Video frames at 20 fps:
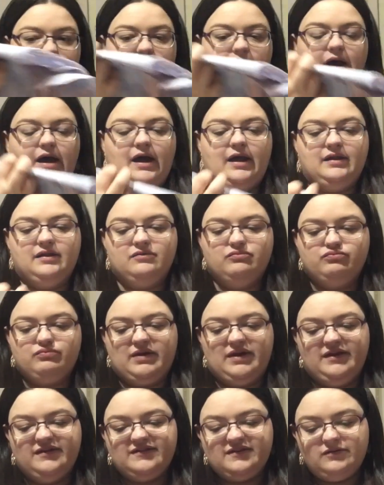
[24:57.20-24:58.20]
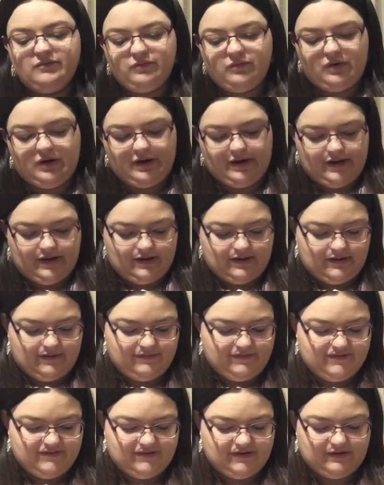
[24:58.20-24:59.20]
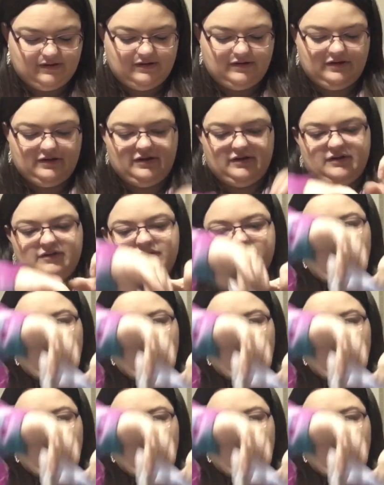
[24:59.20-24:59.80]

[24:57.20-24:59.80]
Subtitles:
And the reason why I've started her, because if I